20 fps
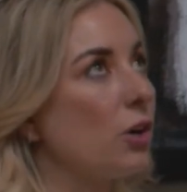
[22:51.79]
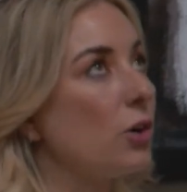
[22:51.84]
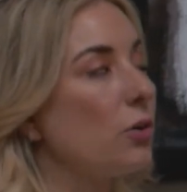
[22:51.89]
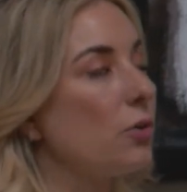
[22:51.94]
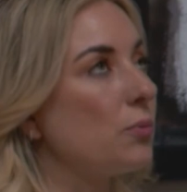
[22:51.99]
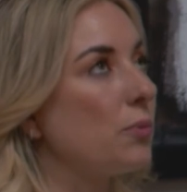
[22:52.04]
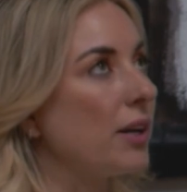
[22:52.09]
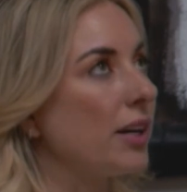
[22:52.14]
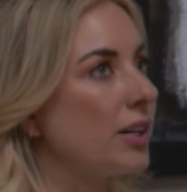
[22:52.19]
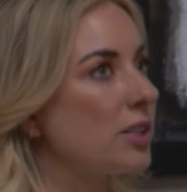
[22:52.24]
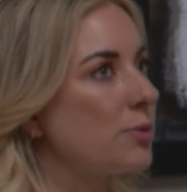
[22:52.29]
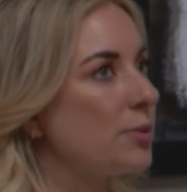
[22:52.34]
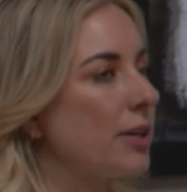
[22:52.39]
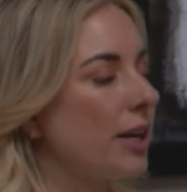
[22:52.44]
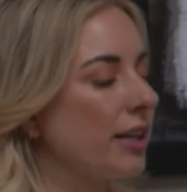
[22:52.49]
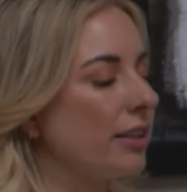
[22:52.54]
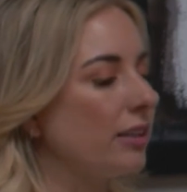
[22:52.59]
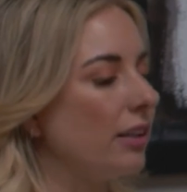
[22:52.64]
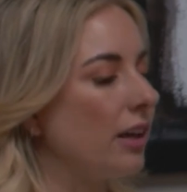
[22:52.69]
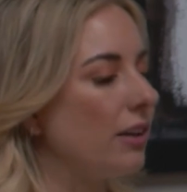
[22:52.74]
Oh, my
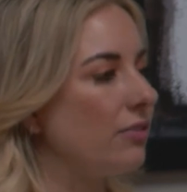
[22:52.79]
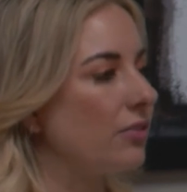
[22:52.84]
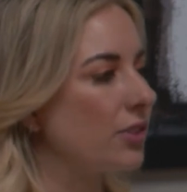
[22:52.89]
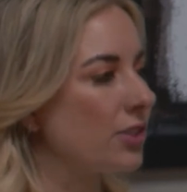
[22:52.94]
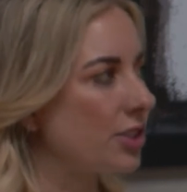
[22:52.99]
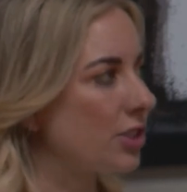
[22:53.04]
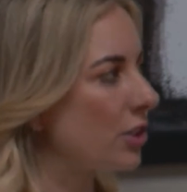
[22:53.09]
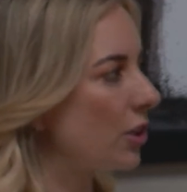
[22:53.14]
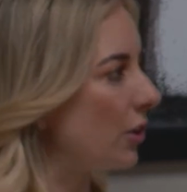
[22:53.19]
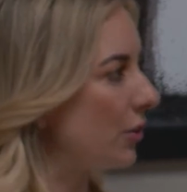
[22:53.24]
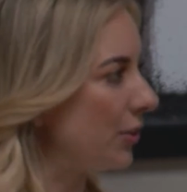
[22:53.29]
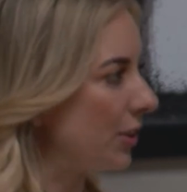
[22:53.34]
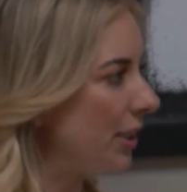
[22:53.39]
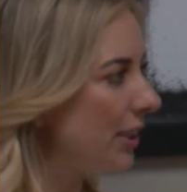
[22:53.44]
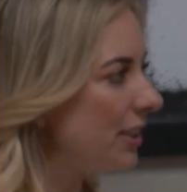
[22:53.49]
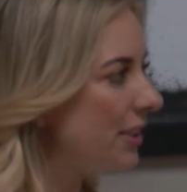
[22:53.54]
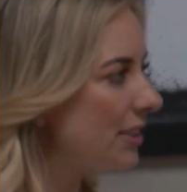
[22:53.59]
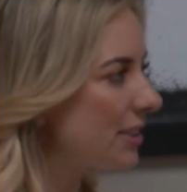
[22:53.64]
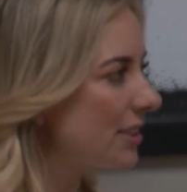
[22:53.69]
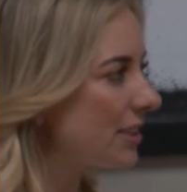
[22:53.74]
husband and I love
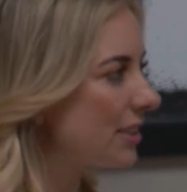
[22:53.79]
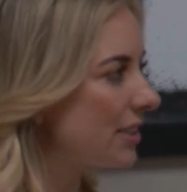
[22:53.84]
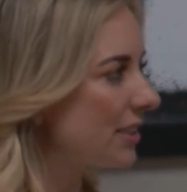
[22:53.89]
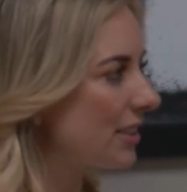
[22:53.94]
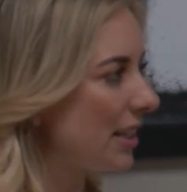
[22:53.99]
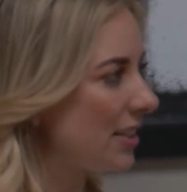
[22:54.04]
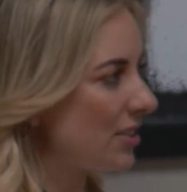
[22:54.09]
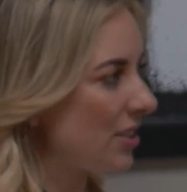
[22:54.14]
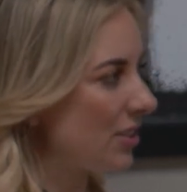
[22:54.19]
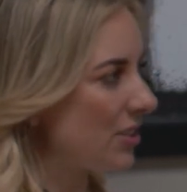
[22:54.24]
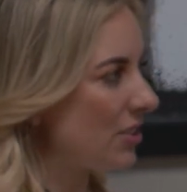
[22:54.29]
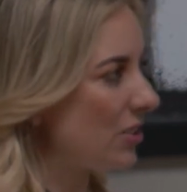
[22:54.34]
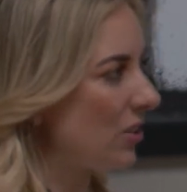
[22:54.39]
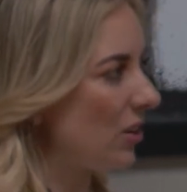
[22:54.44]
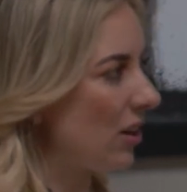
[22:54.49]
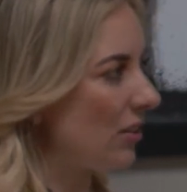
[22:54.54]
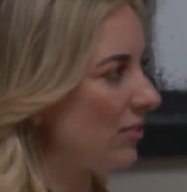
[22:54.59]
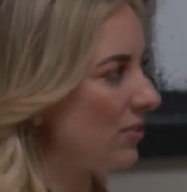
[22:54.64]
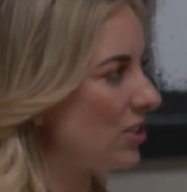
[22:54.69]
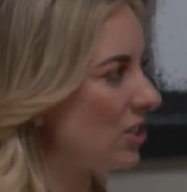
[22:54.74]
Rosconi's. That's also
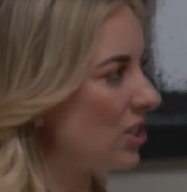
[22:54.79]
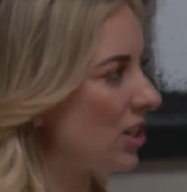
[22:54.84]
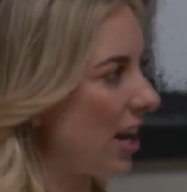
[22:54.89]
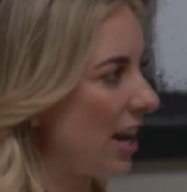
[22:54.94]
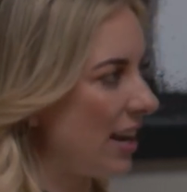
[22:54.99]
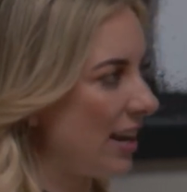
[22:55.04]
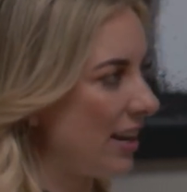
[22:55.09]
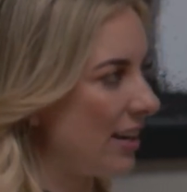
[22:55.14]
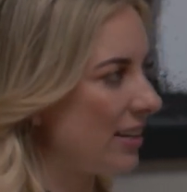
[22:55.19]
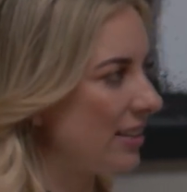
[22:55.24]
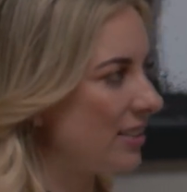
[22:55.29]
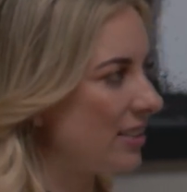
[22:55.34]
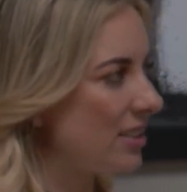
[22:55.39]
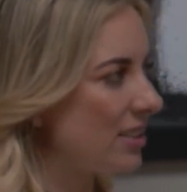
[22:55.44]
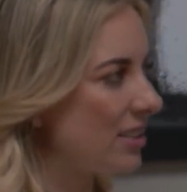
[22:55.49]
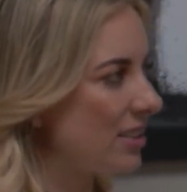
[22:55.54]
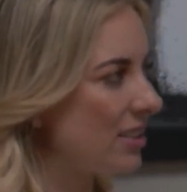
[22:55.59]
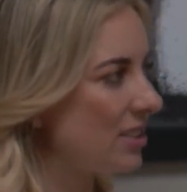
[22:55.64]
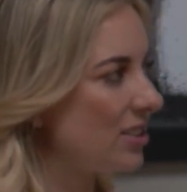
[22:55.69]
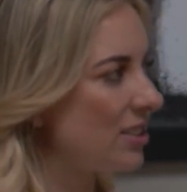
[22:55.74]
off Shea okay.
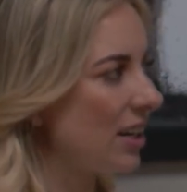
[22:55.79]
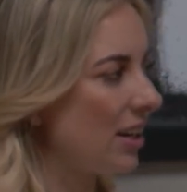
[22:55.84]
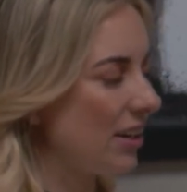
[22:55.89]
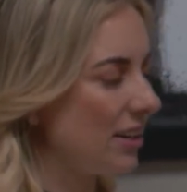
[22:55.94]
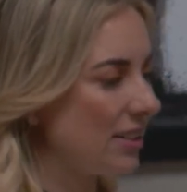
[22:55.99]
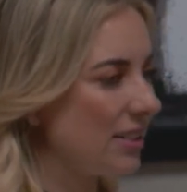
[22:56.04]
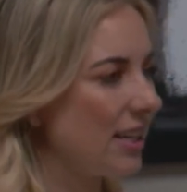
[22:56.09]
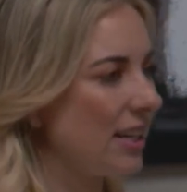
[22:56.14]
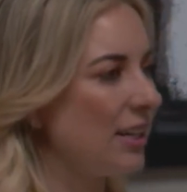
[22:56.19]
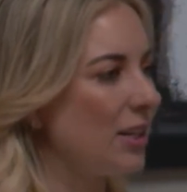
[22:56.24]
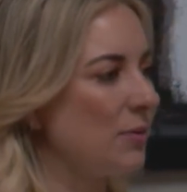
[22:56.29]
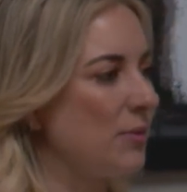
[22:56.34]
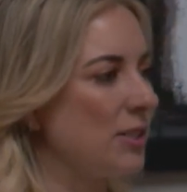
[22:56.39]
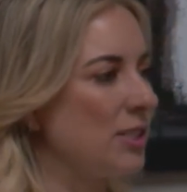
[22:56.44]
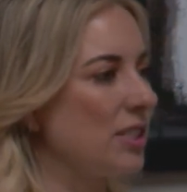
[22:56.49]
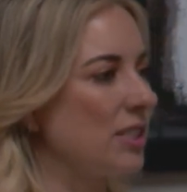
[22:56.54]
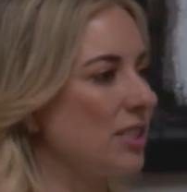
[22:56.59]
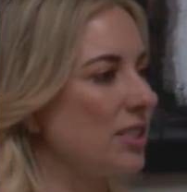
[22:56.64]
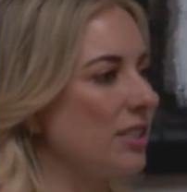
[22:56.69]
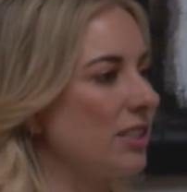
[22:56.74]
and Tatum.
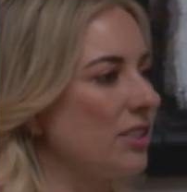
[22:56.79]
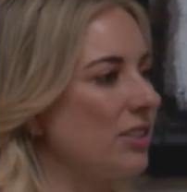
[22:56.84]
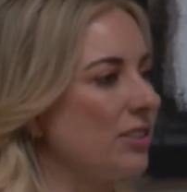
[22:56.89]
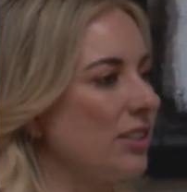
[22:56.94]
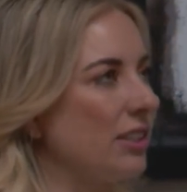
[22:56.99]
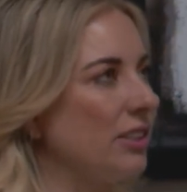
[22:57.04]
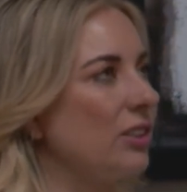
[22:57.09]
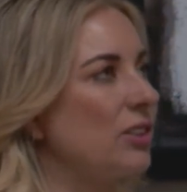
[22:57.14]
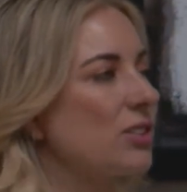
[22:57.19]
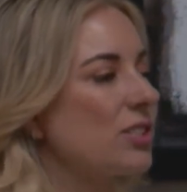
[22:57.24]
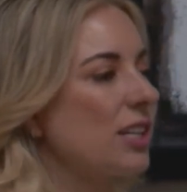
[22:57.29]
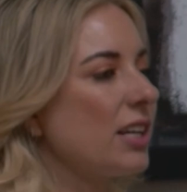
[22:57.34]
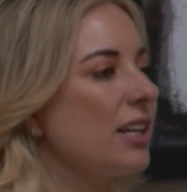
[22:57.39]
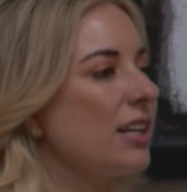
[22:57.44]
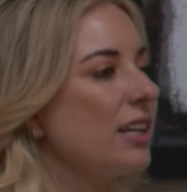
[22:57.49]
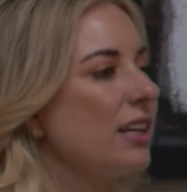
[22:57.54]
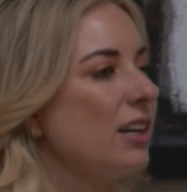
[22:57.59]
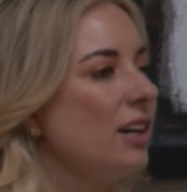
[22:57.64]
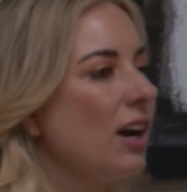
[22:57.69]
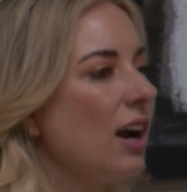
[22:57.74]
It's this little. It looks
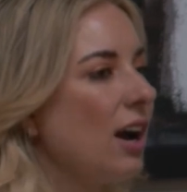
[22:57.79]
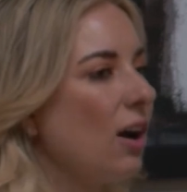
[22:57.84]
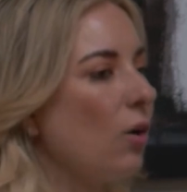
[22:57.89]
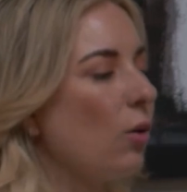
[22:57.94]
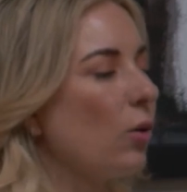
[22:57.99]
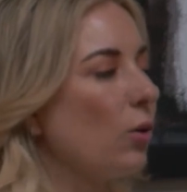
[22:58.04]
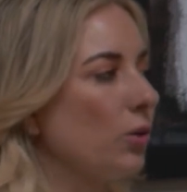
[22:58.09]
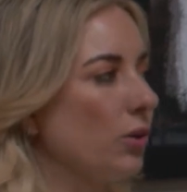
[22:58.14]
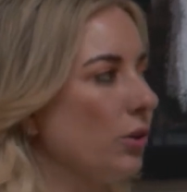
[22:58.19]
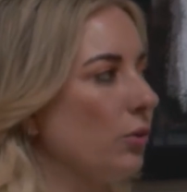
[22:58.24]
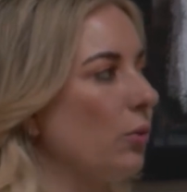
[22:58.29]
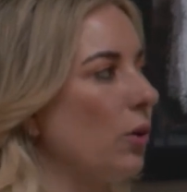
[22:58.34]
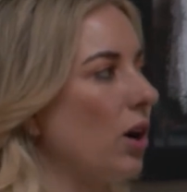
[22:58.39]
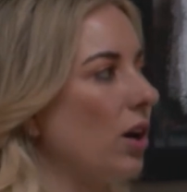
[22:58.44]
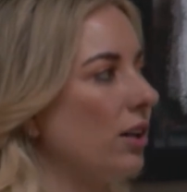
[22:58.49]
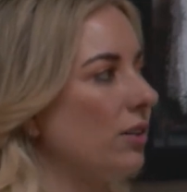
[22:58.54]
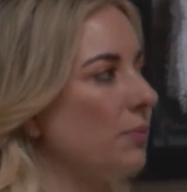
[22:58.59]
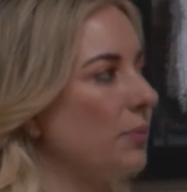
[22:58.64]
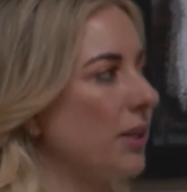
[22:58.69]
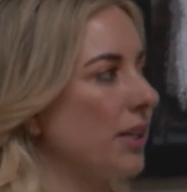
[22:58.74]
like a hole in the
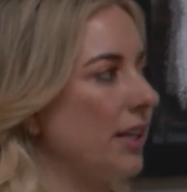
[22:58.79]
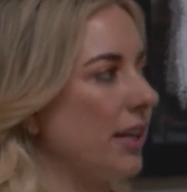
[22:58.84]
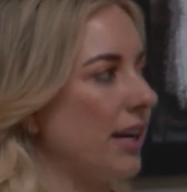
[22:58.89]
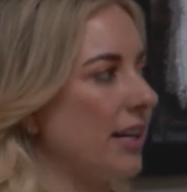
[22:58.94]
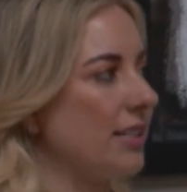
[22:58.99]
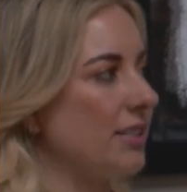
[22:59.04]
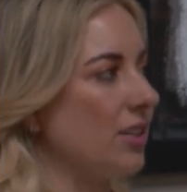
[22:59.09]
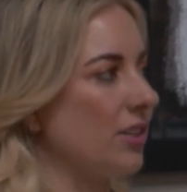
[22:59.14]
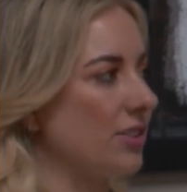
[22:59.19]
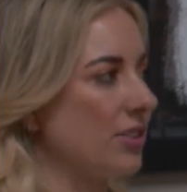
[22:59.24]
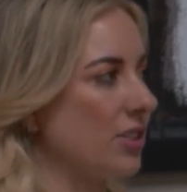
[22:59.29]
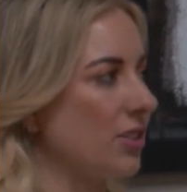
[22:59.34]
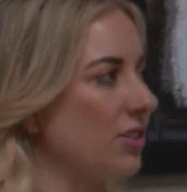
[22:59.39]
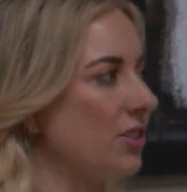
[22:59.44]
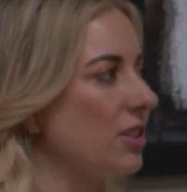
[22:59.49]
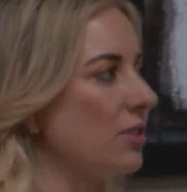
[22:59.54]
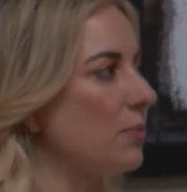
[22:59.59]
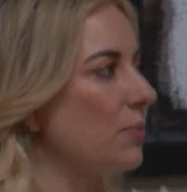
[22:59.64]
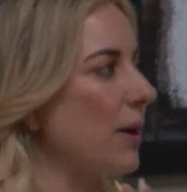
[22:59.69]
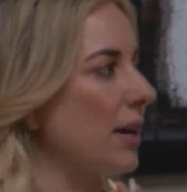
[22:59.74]
wall, but it has
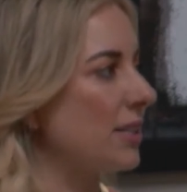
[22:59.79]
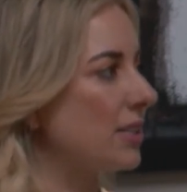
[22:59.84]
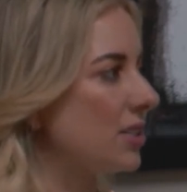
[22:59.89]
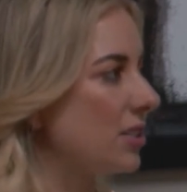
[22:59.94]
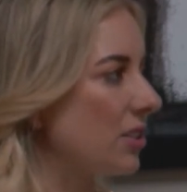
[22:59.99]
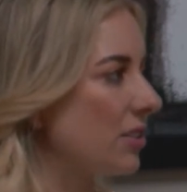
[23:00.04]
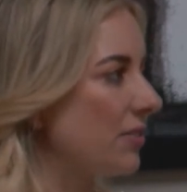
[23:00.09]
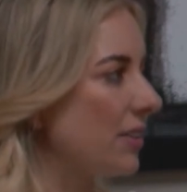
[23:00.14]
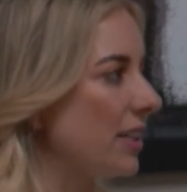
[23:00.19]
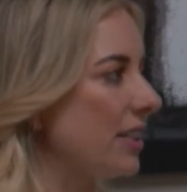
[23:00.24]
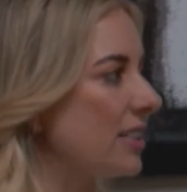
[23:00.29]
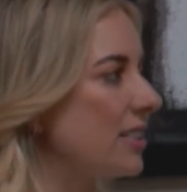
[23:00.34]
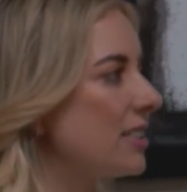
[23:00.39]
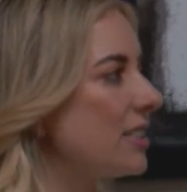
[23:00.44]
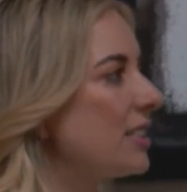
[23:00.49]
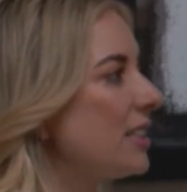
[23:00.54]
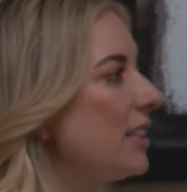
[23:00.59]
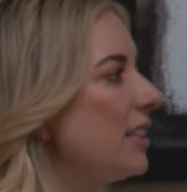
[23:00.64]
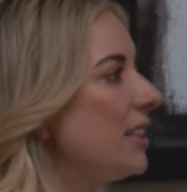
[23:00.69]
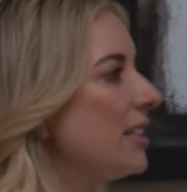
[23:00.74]
also the best
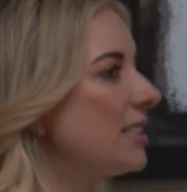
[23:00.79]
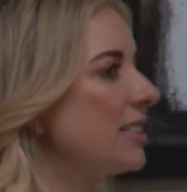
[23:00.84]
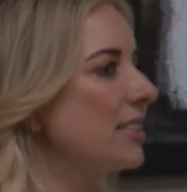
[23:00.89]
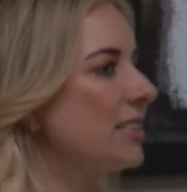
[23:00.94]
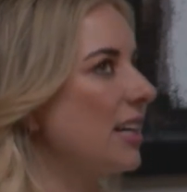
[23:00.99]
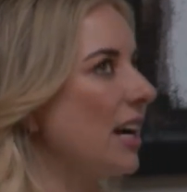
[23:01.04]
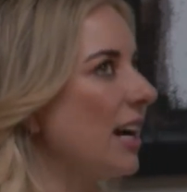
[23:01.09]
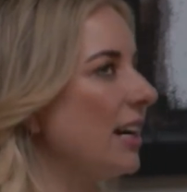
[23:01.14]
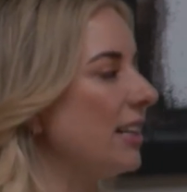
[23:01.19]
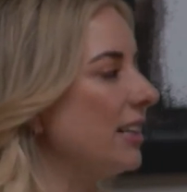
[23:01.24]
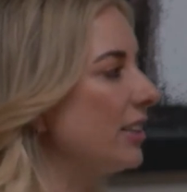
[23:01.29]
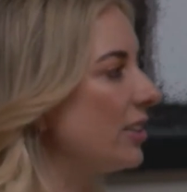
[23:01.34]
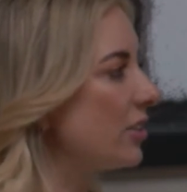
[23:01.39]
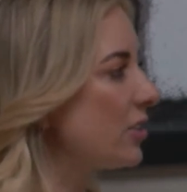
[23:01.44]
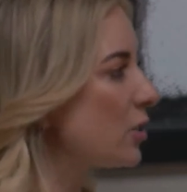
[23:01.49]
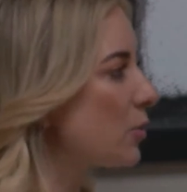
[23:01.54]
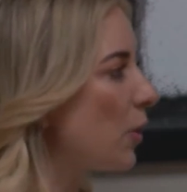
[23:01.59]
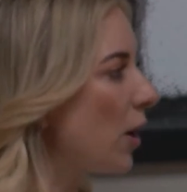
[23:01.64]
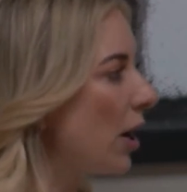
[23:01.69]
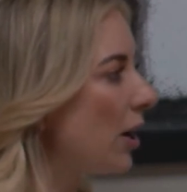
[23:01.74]
service. It's a tiny
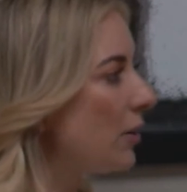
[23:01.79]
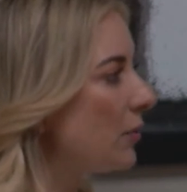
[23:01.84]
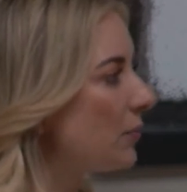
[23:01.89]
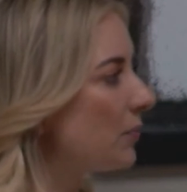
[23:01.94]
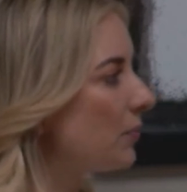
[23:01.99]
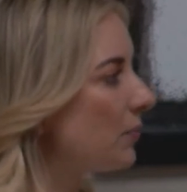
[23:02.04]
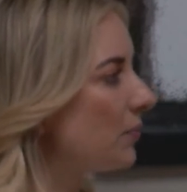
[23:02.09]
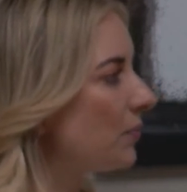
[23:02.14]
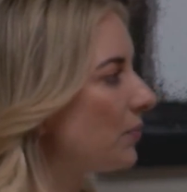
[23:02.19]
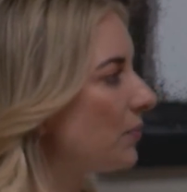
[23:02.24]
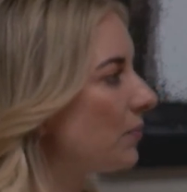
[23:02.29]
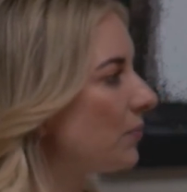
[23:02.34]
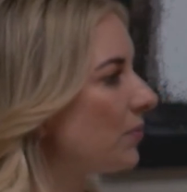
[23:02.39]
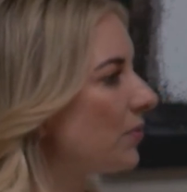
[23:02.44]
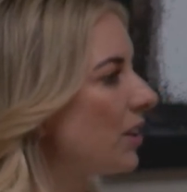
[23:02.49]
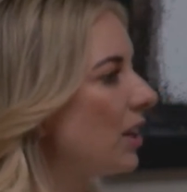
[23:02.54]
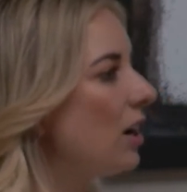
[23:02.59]
little spot. What kind of food?